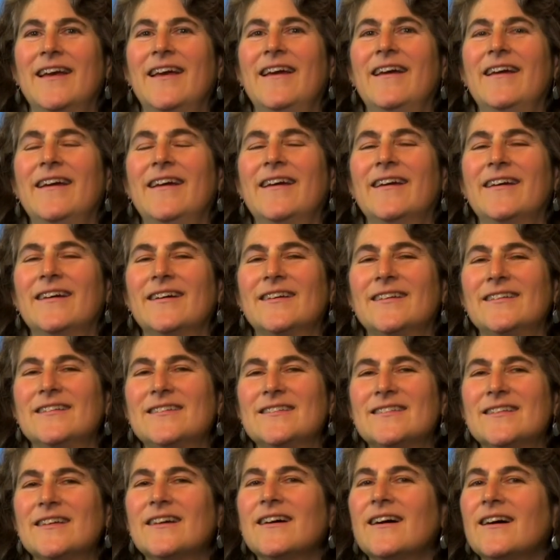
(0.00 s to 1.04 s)

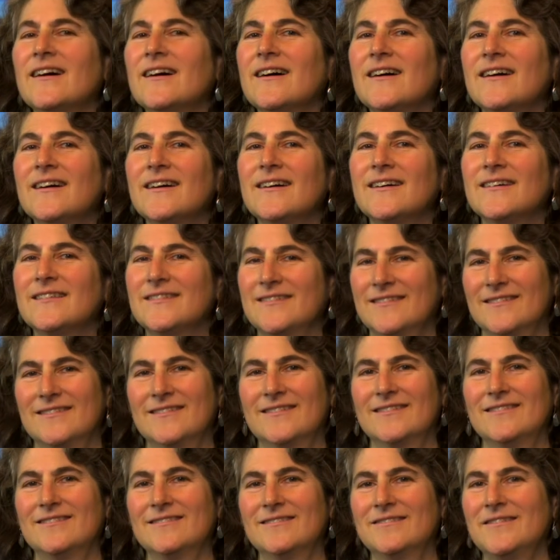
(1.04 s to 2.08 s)
And
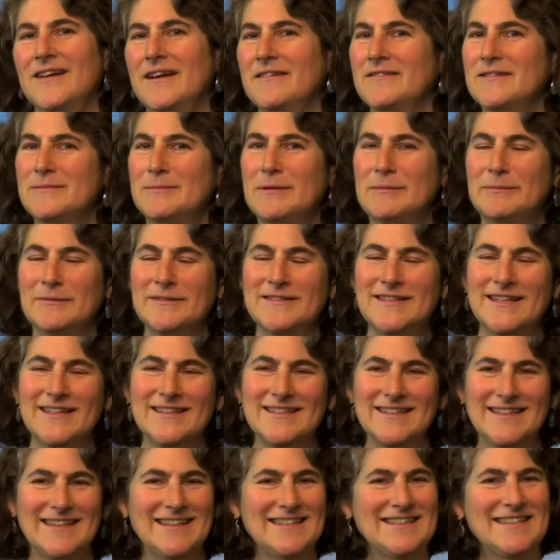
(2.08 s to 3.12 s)
craftspeople
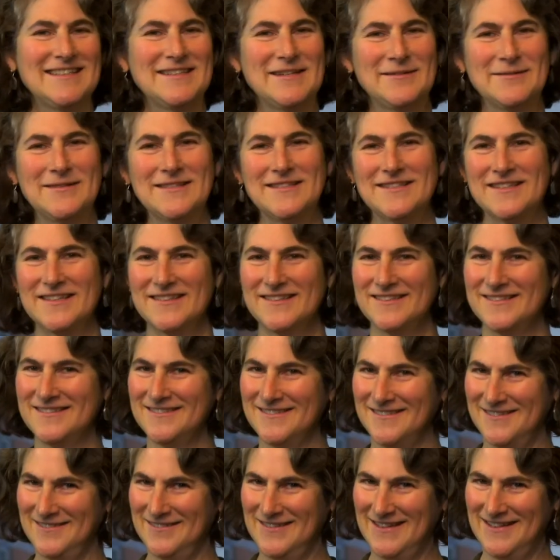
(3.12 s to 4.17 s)
tend to get to know each
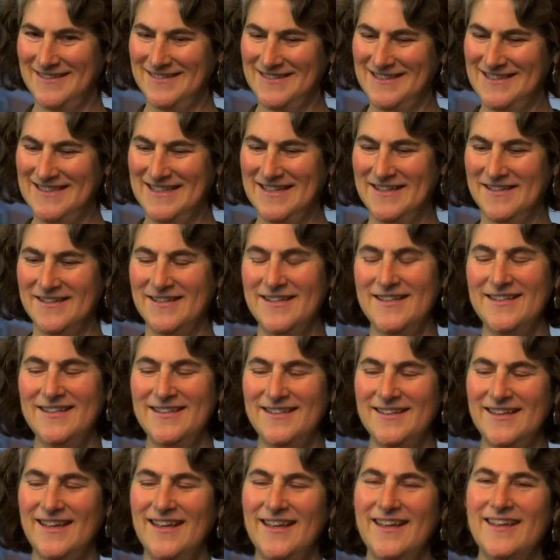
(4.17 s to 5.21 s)
other around this
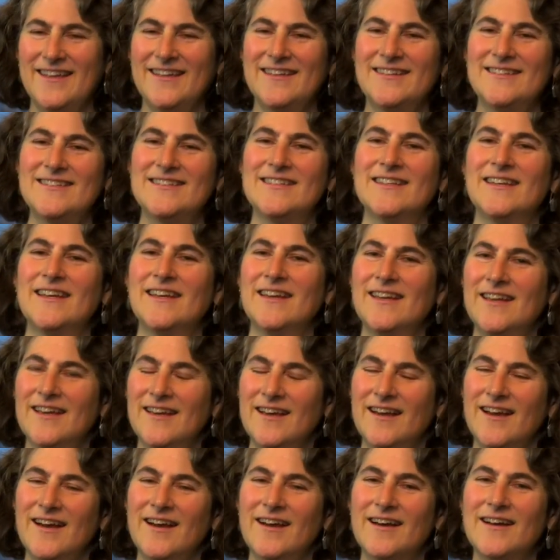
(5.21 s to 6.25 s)
area, and
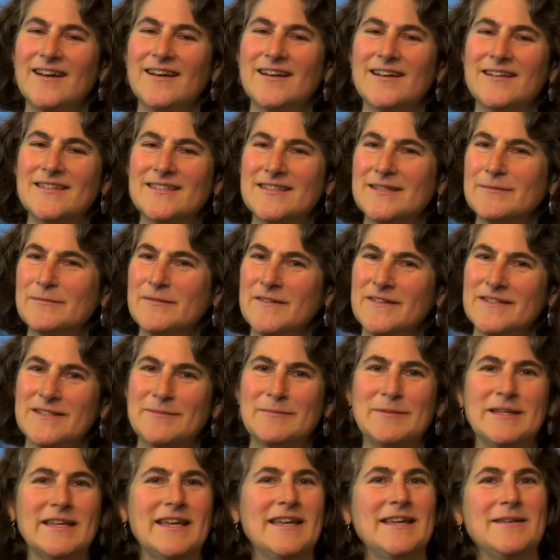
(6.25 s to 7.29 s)
some of us
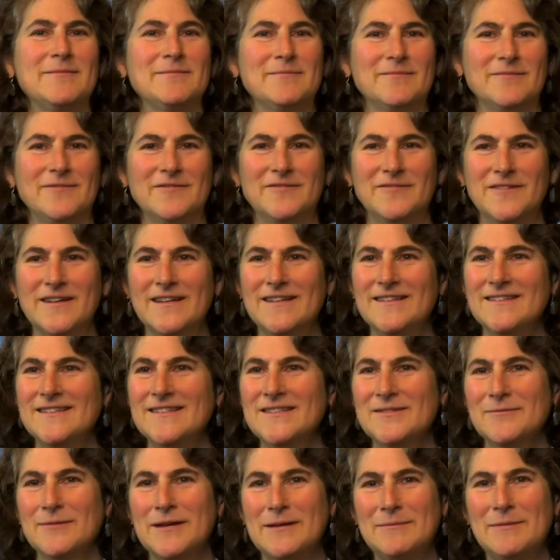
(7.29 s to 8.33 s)
became
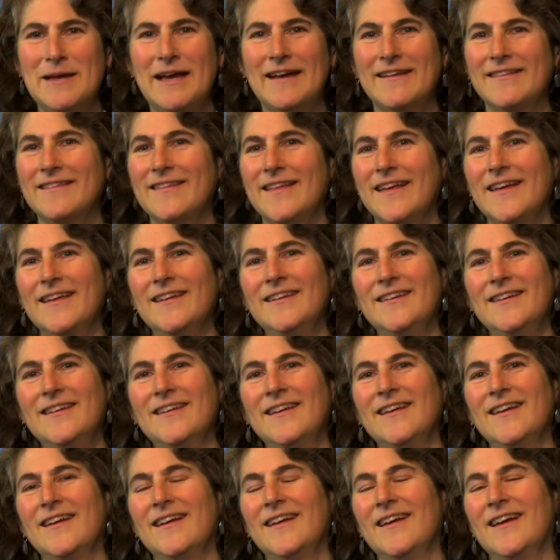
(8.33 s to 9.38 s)
friends way back then
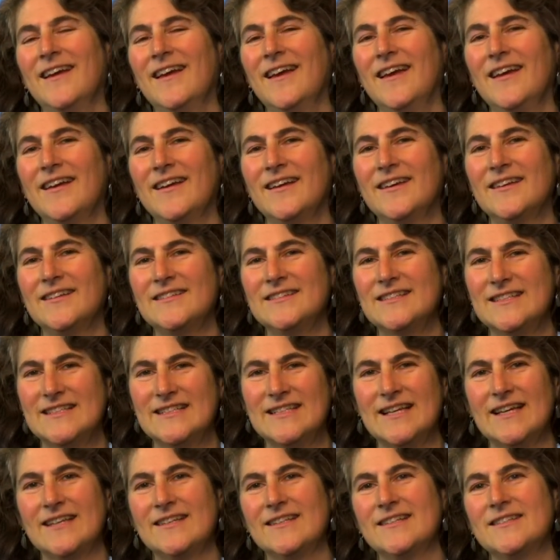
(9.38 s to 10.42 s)
and
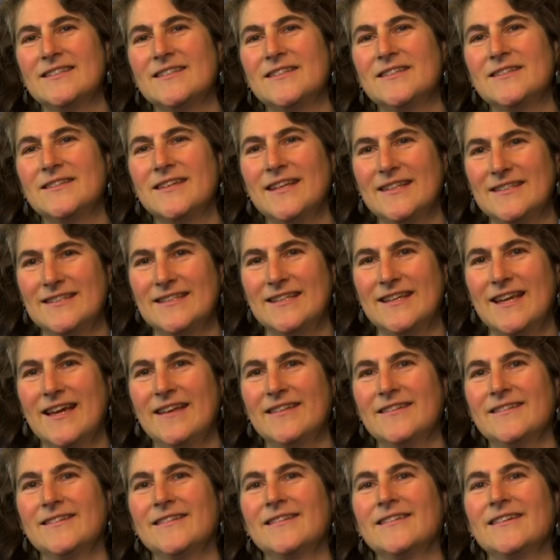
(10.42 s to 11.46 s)
decided to get
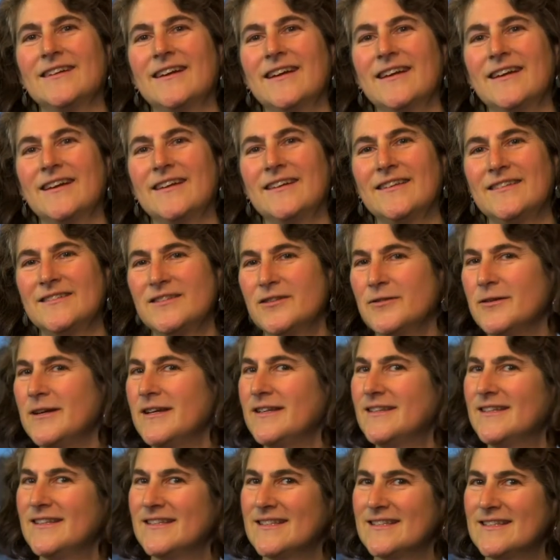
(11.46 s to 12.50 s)
together and
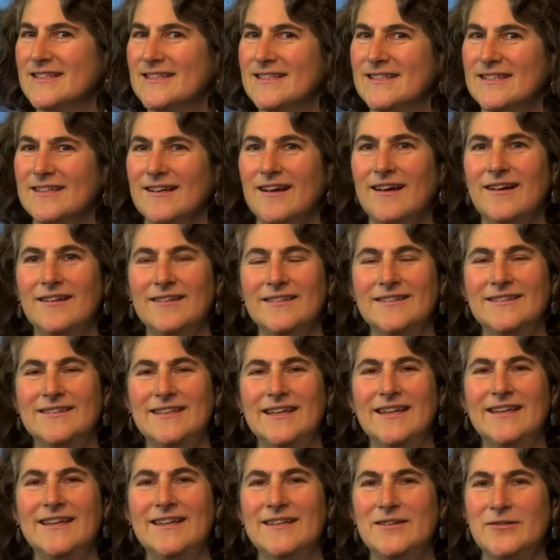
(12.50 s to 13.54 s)
create this
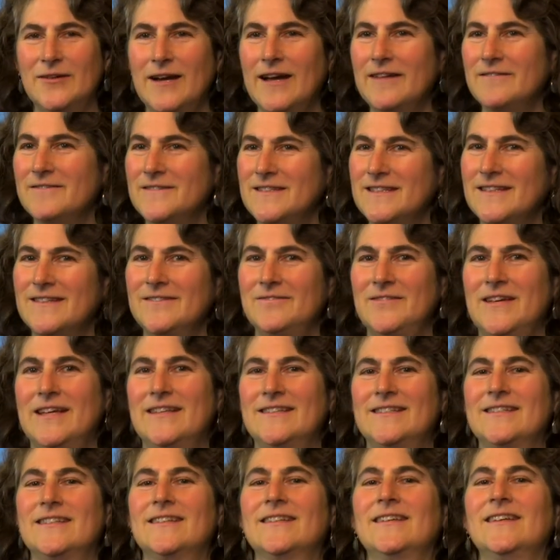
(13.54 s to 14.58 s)
holiday craft
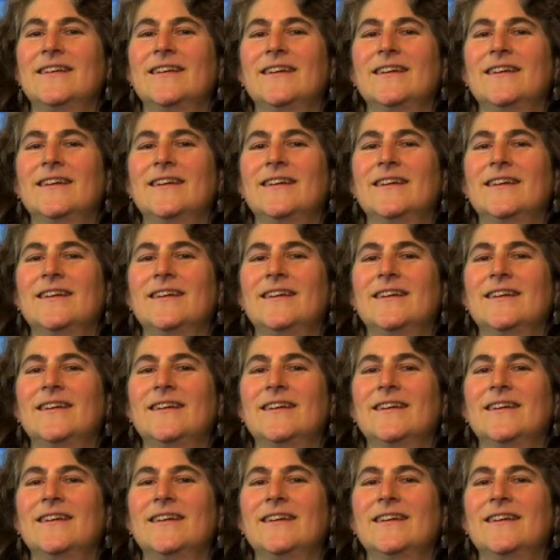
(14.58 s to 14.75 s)
event